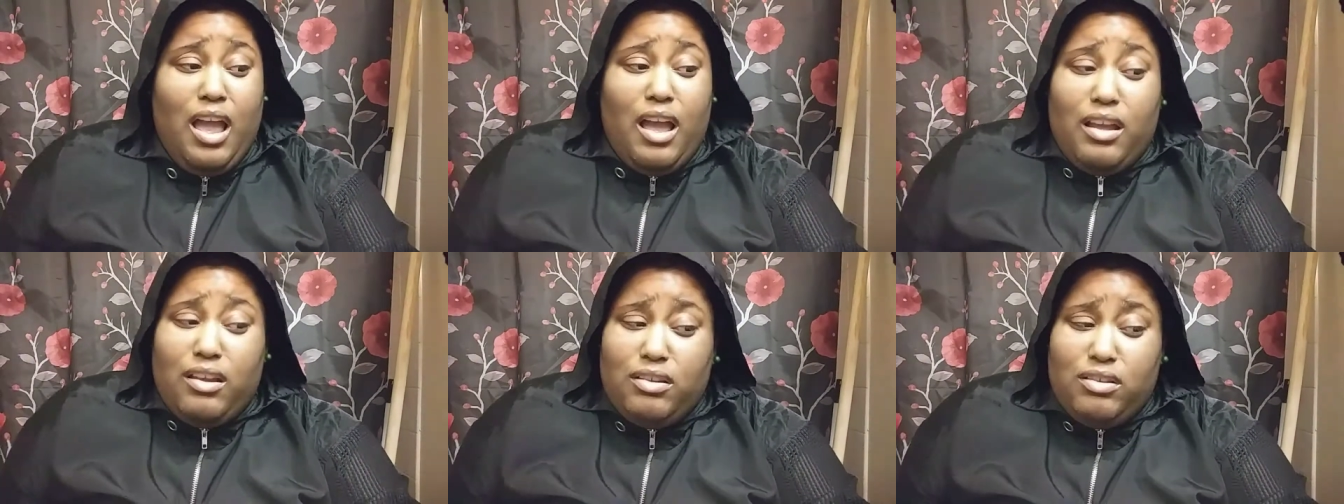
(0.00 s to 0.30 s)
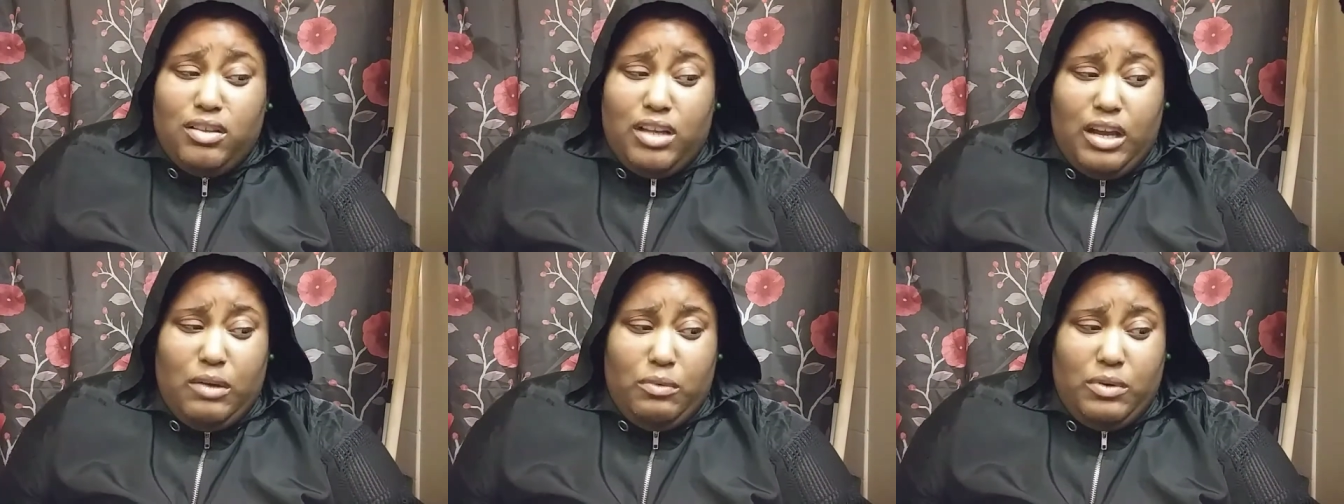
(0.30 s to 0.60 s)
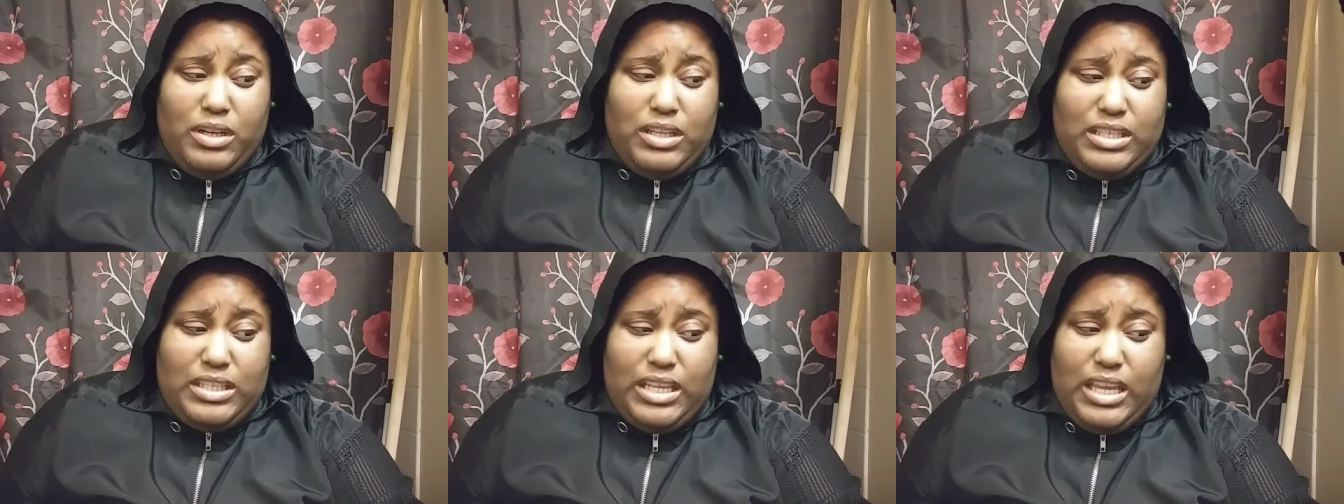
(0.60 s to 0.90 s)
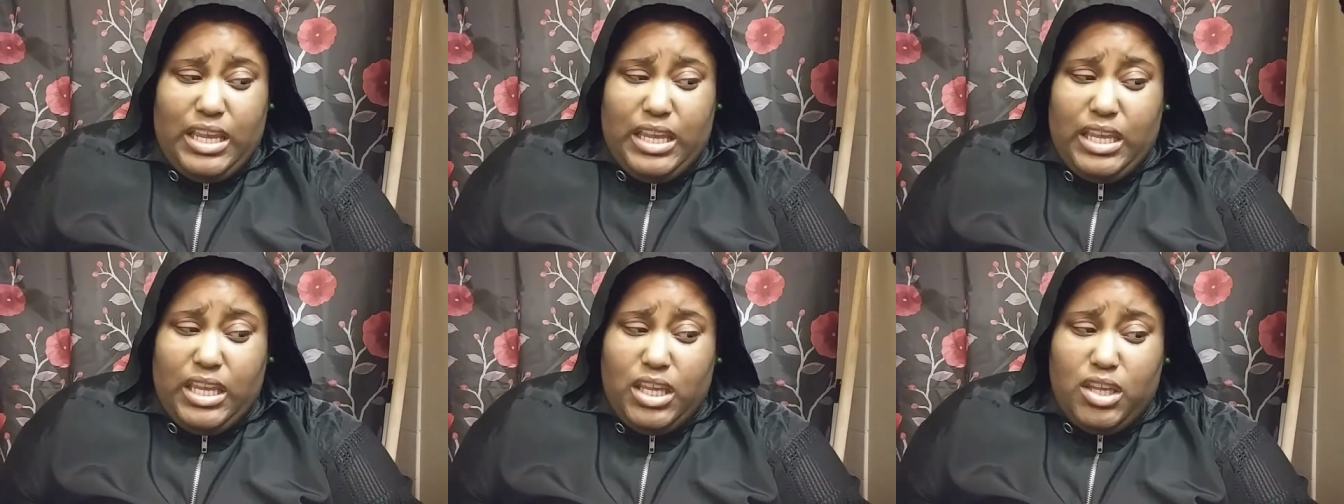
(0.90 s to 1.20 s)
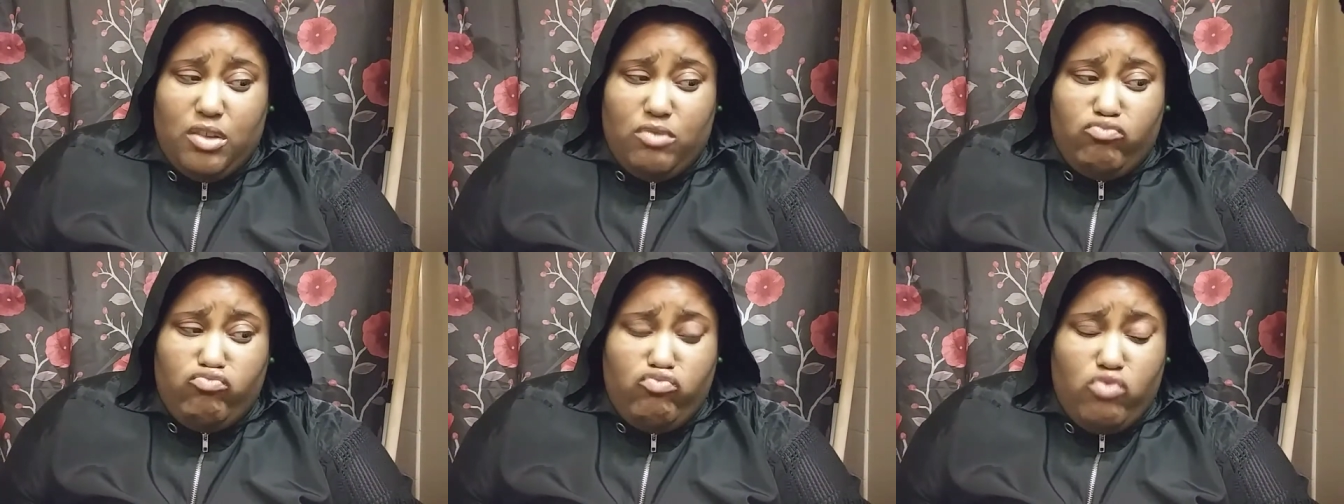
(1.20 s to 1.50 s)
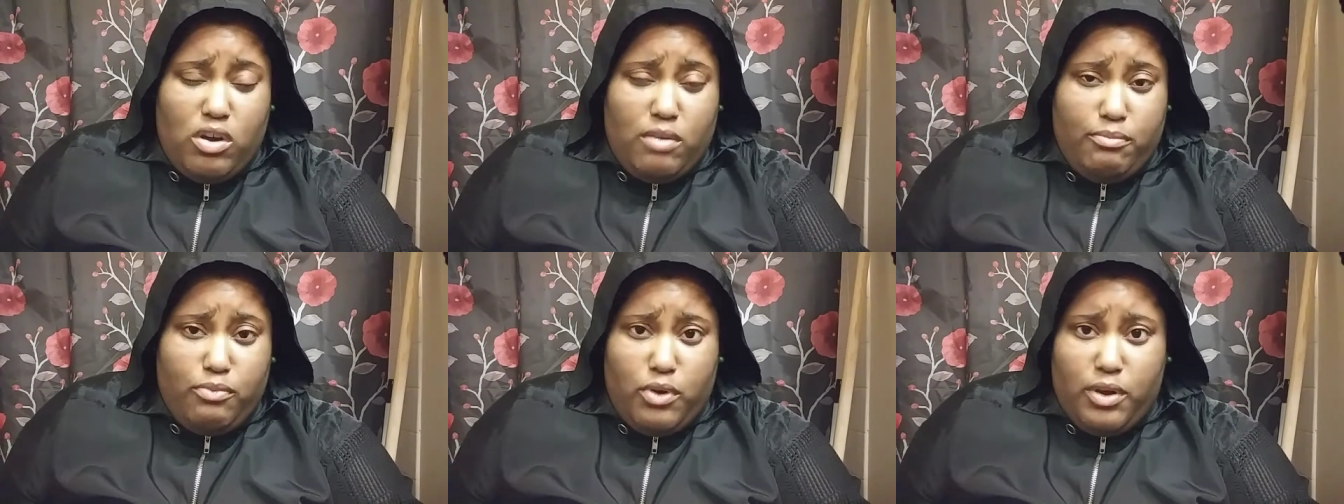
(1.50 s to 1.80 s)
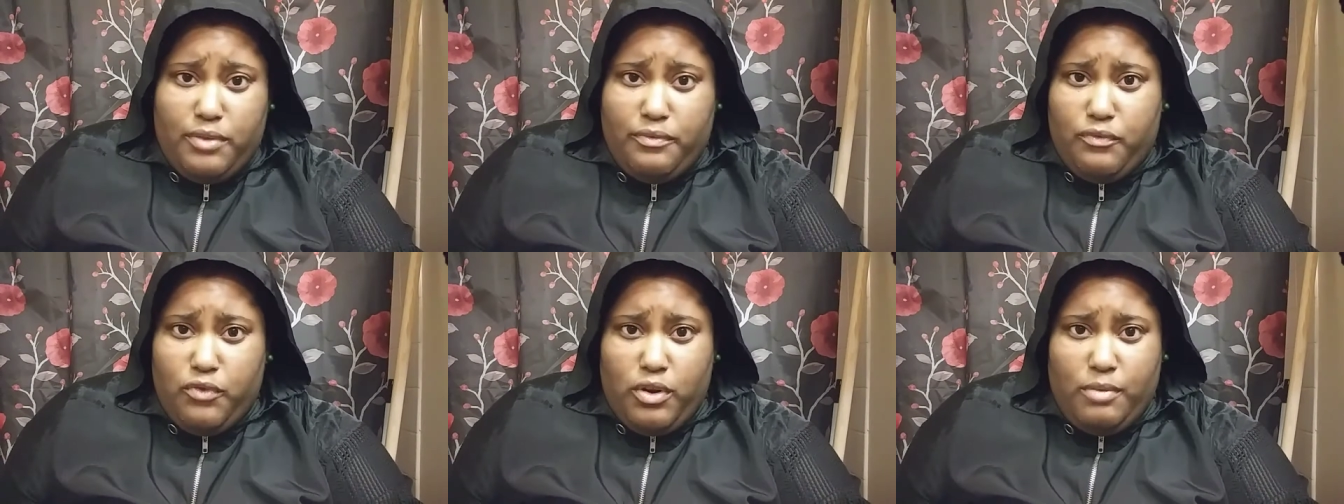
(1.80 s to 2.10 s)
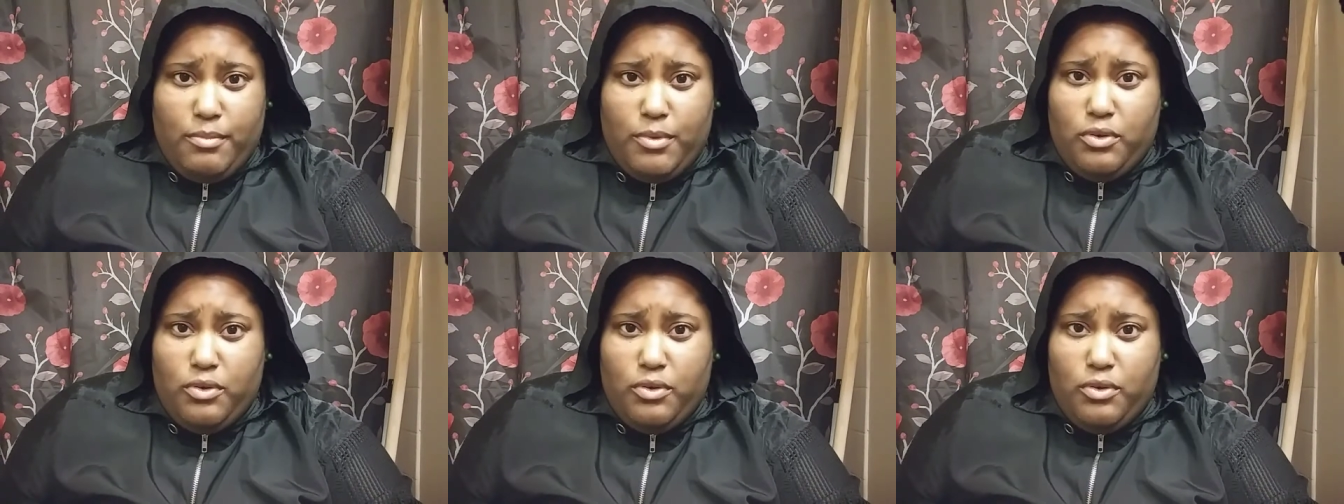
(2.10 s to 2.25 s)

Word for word: i want to say 1.4